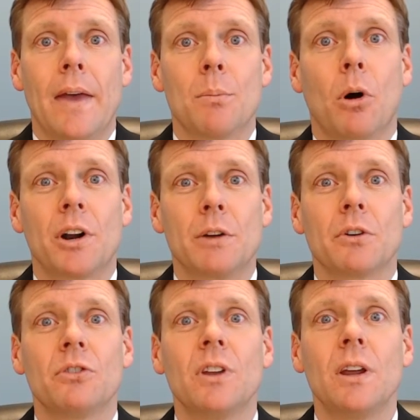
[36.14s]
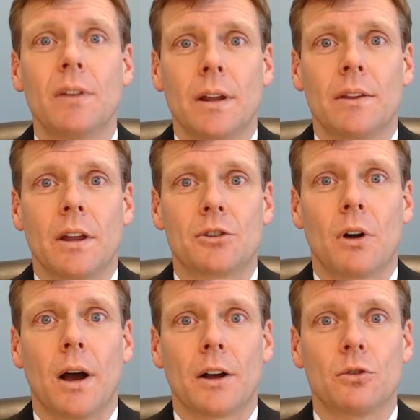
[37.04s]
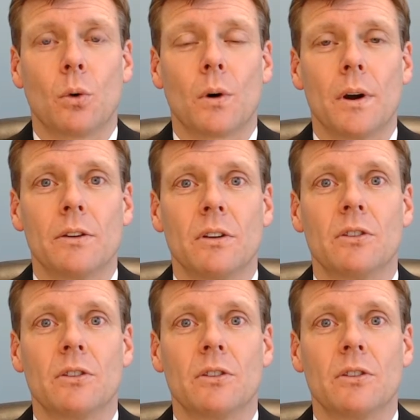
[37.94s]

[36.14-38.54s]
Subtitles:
And the party receiving the interrogatories